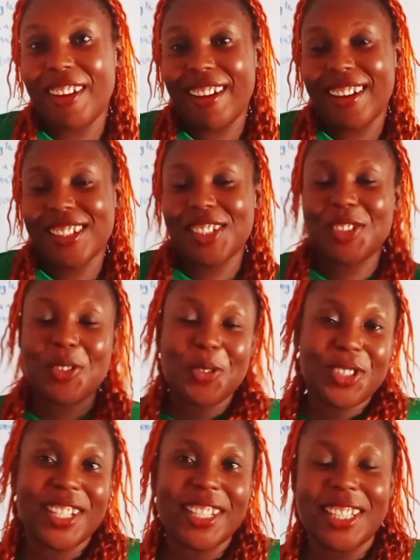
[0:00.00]
guys, it's
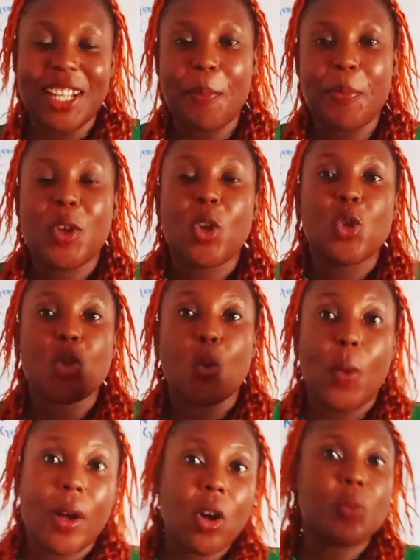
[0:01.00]
Coach Glina.
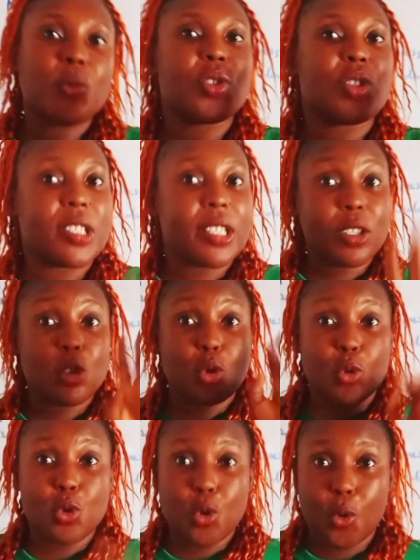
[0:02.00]
So welcome to today's
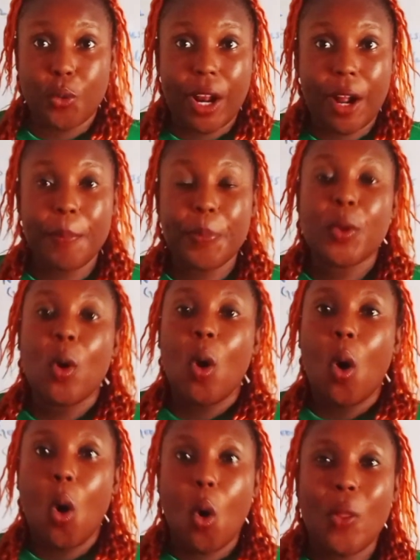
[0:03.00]
tutorial
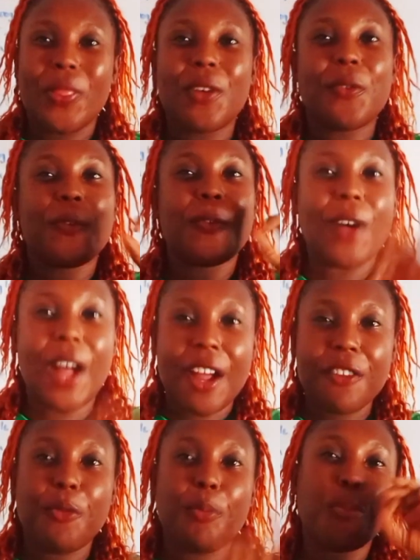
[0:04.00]
on the
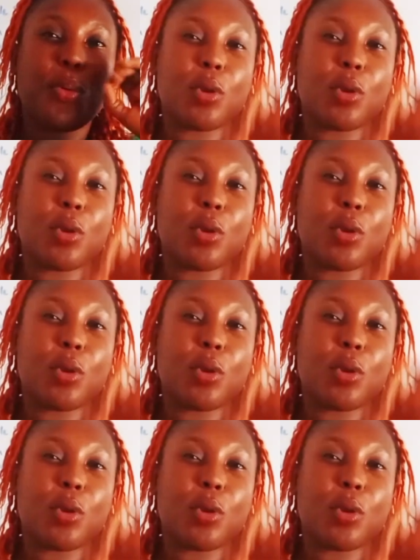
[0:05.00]
5